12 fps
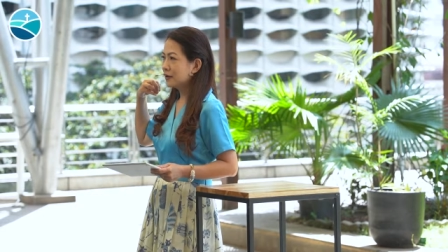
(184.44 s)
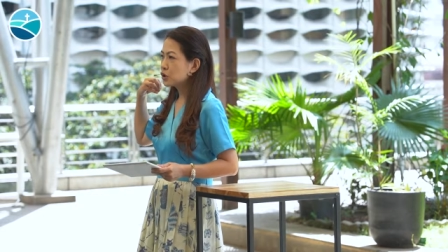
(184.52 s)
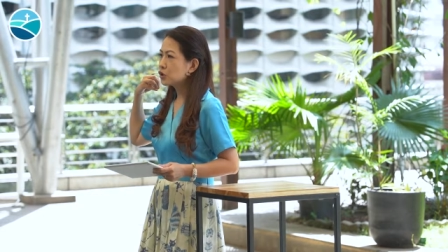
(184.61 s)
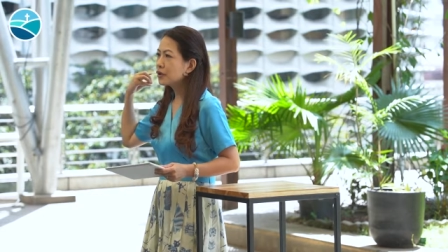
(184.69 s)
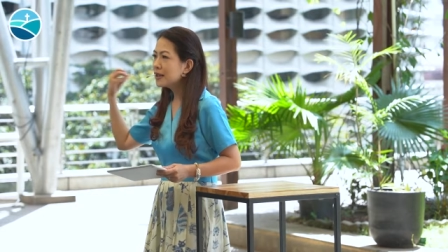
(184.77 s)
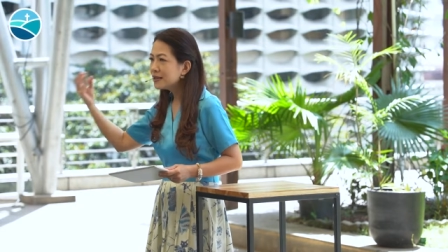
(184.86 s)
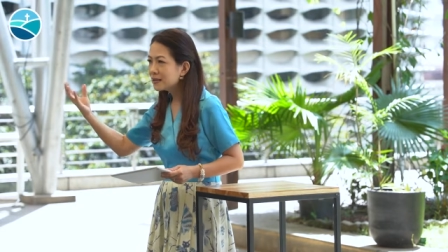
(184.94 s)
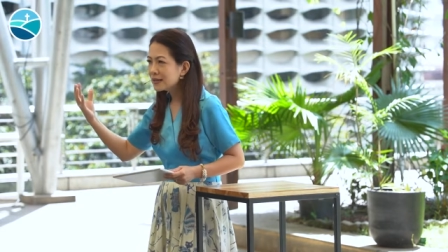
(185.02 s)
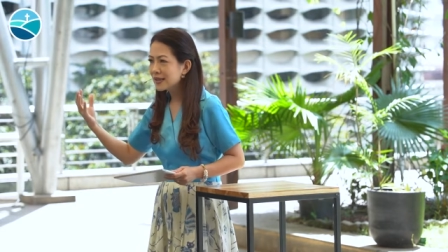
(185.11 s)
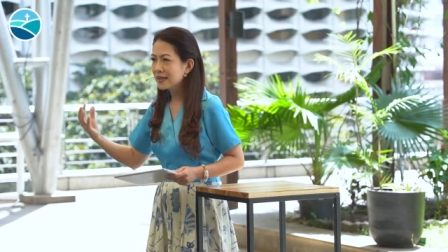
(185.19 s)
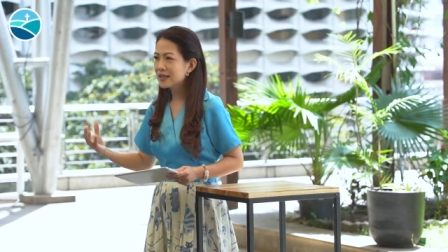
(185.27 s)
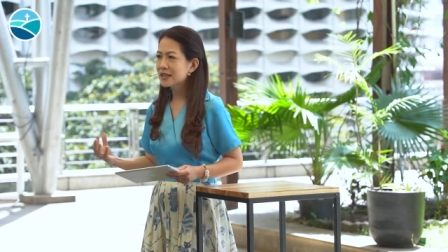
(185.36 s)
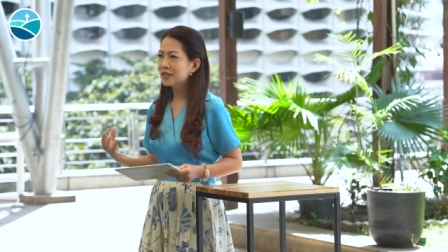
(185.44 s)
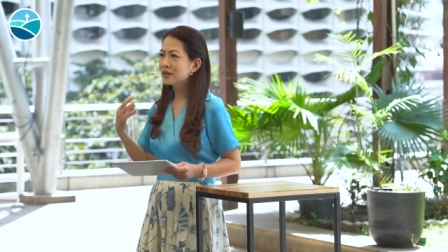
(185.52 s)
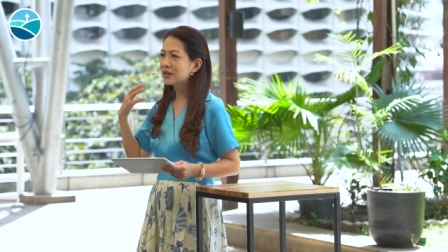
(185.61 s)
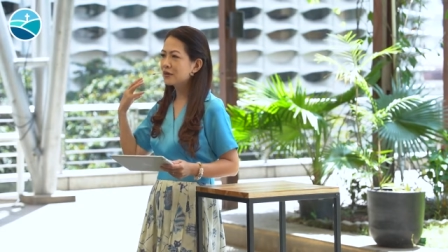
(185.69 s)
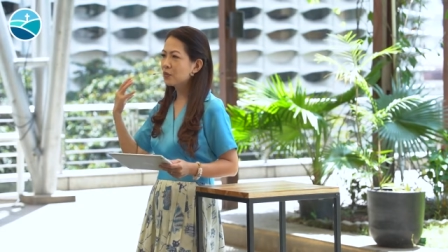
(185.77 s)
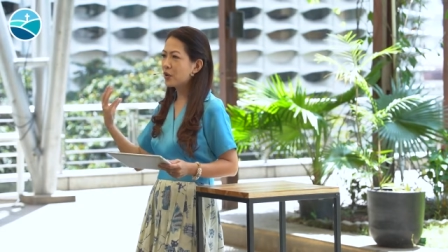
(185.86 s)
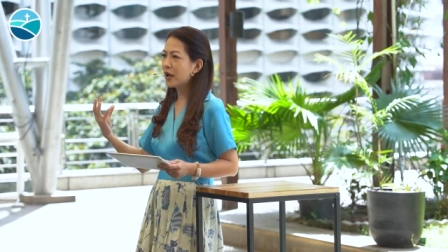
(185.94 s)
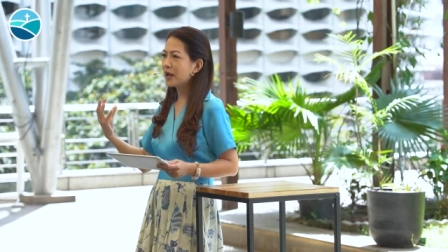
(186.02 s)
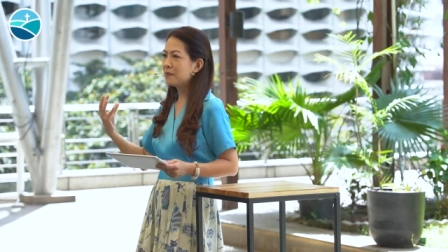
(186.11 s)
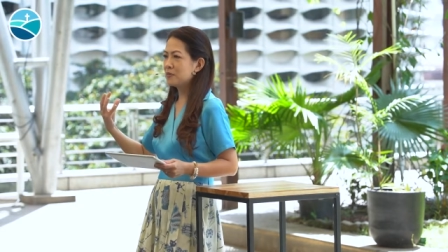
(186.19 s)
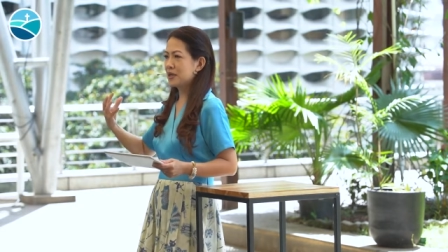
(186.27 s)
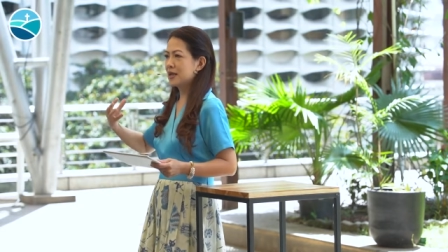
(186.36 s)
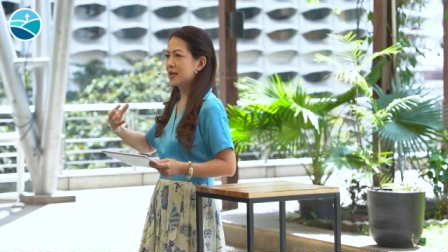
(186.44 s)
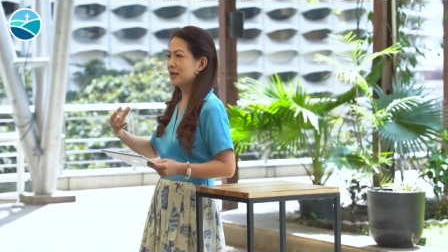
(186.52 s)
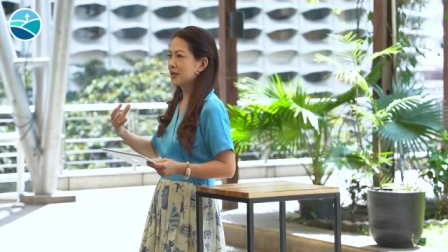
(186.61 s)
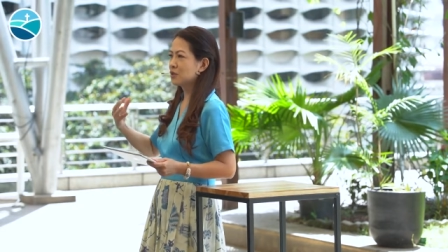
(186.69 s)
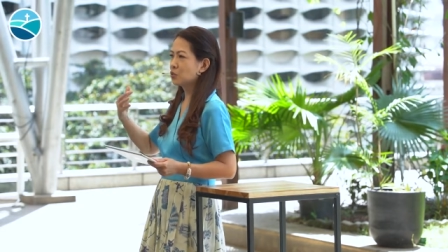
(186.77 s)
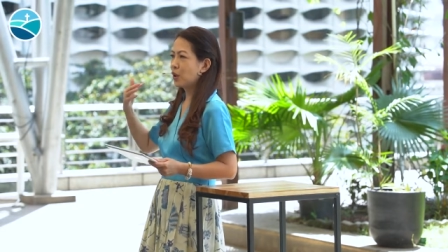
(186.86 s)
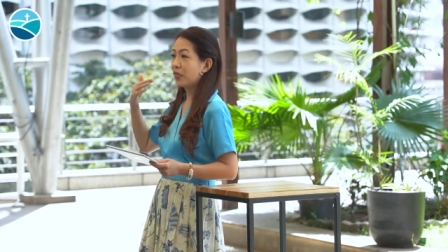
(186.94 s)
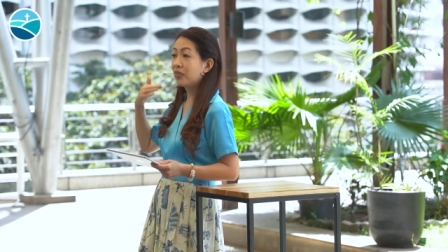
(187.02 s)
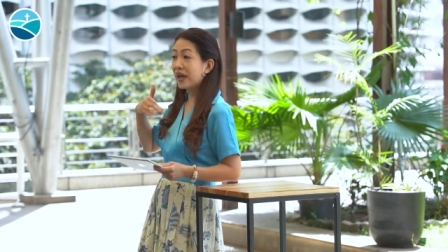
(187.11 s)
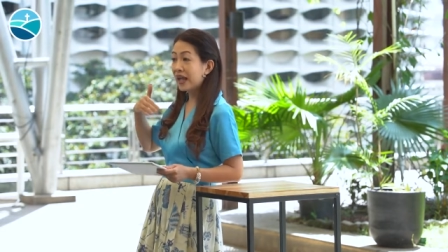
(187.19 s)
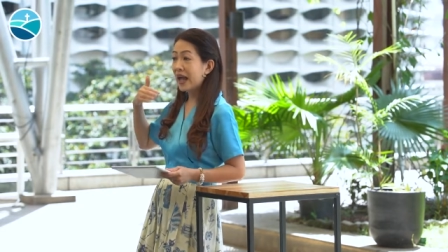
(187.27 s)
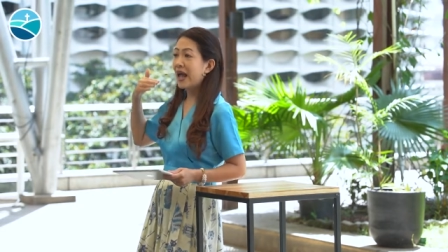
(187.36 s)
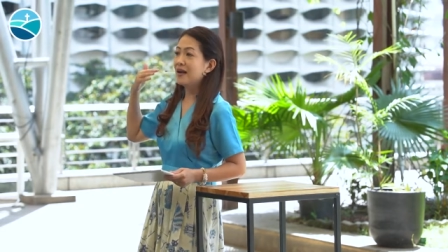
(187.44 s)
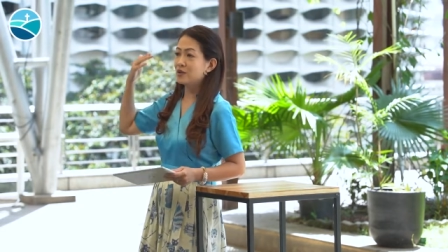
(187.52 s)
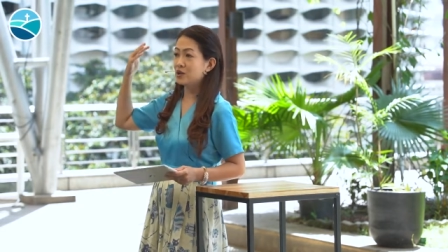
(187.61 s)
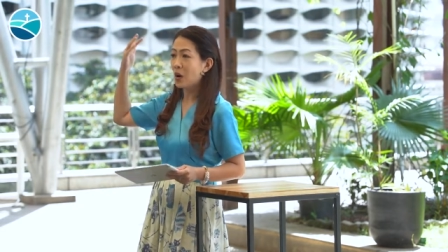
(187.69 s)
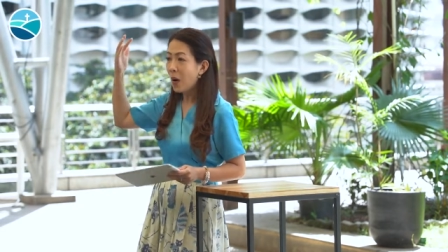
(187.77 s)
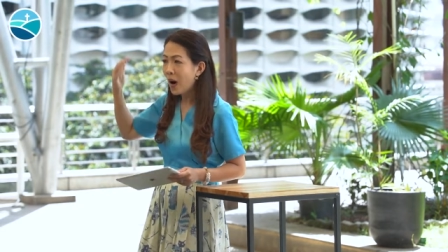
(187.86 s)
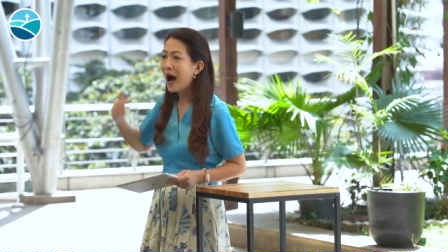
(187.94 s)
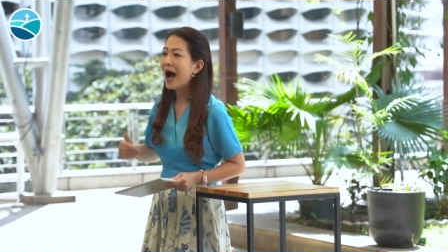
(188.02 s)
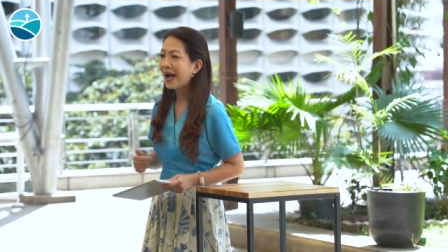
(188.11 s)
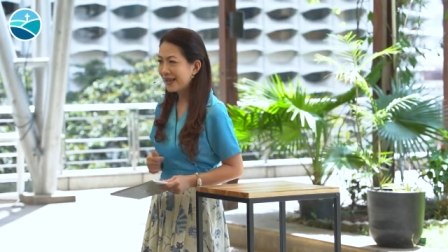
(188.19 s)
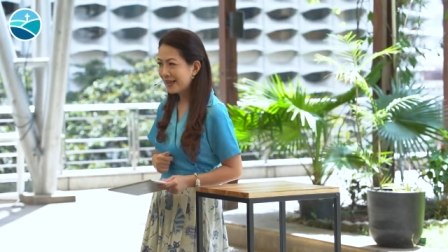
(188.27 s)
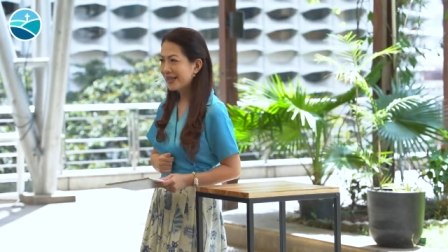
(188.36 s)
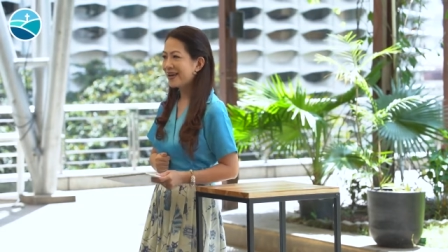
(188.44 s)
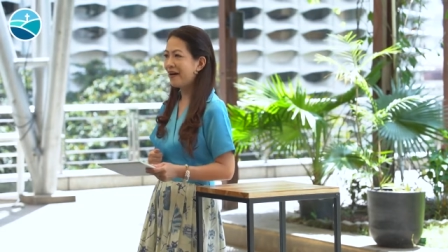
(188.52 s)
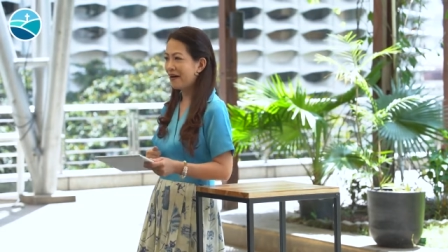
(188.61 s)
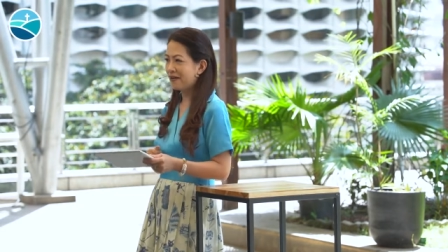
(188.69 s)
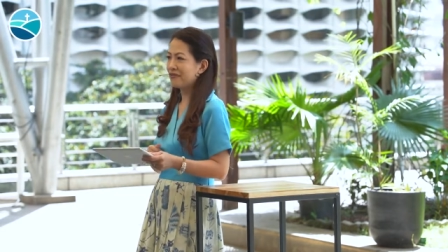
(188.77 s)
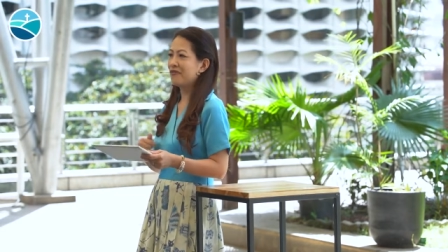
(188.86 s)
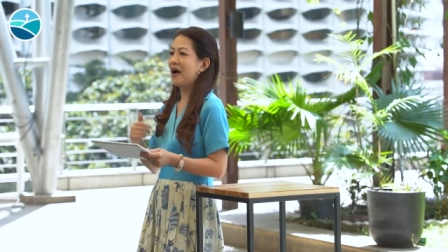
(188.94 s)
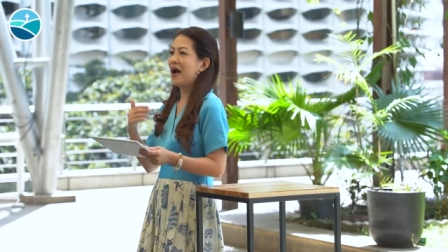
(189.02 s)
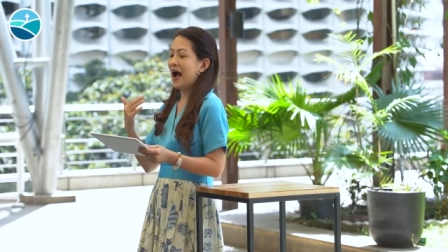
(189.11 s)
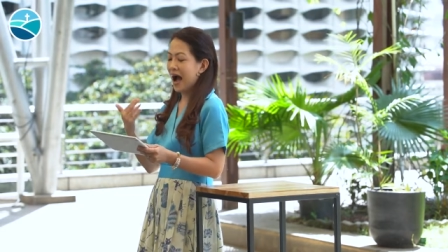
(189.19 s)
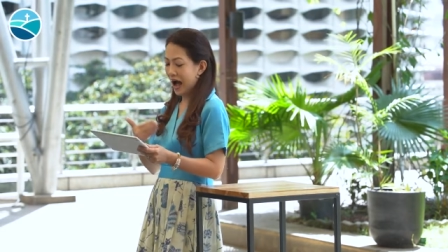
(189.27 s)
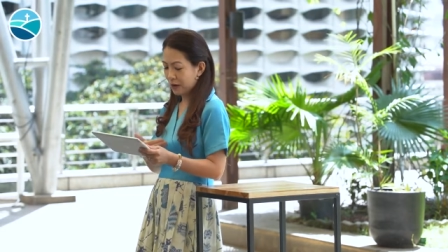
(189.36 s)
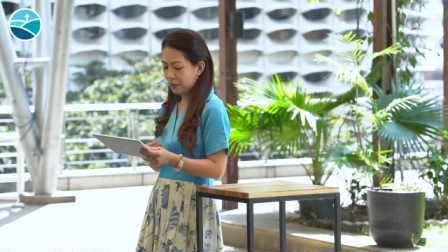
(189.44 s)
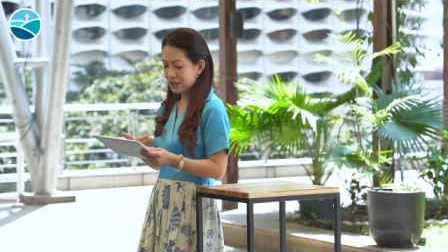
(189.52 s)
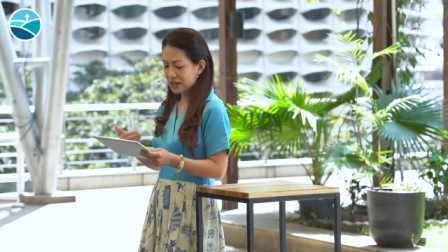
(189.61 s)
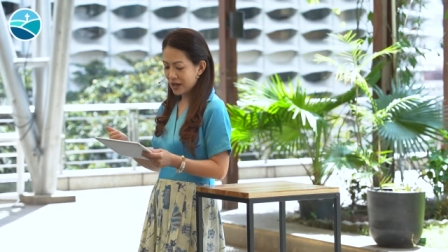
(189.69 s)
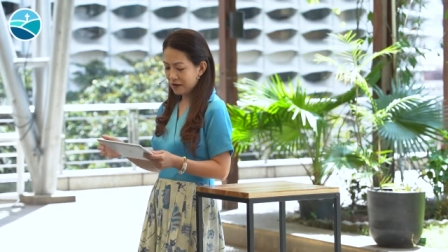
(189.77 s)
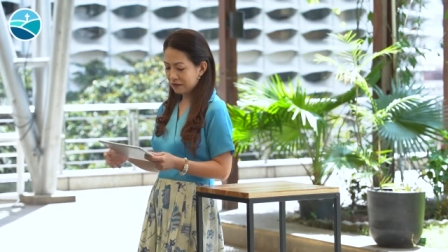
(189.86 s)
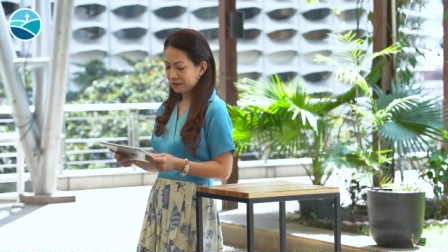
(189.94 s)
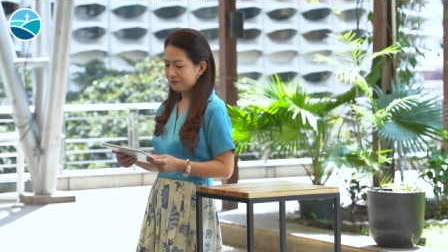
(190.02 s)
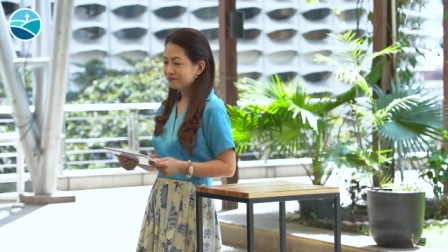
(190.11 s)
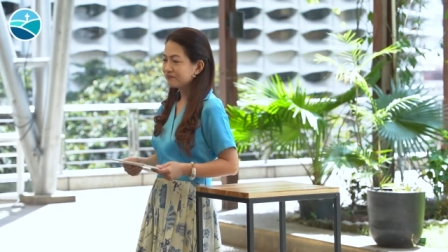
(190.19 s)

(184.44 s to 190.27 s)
treated in certain way because we think so highly of ourselves.